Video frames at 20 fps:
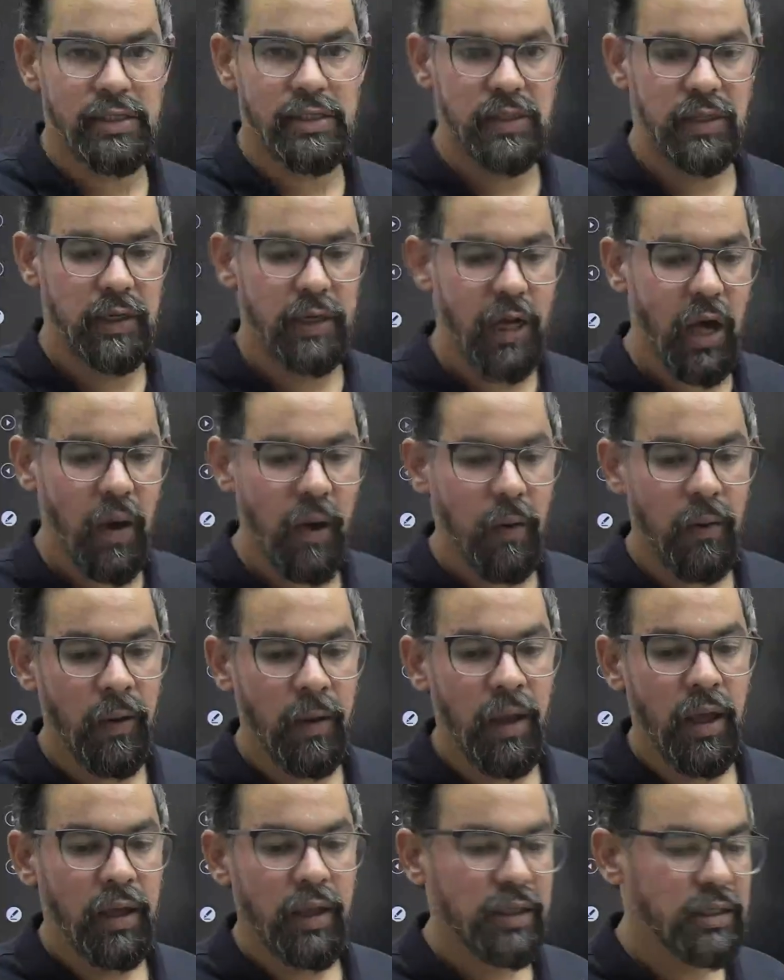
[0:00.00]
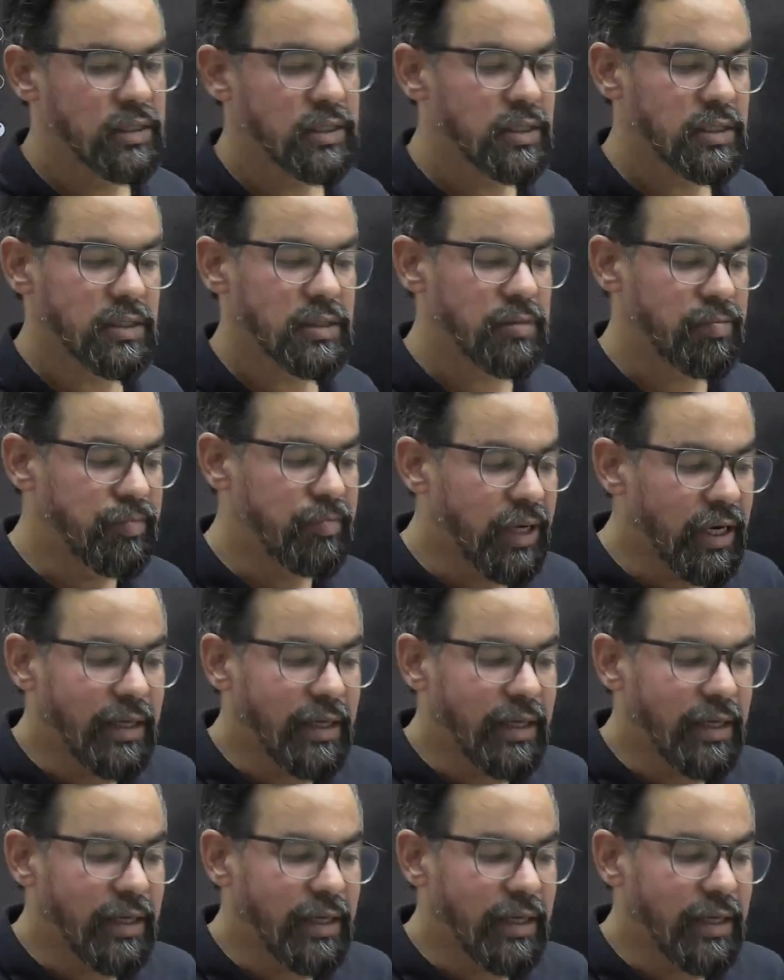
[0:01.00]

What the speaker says: Now this is bit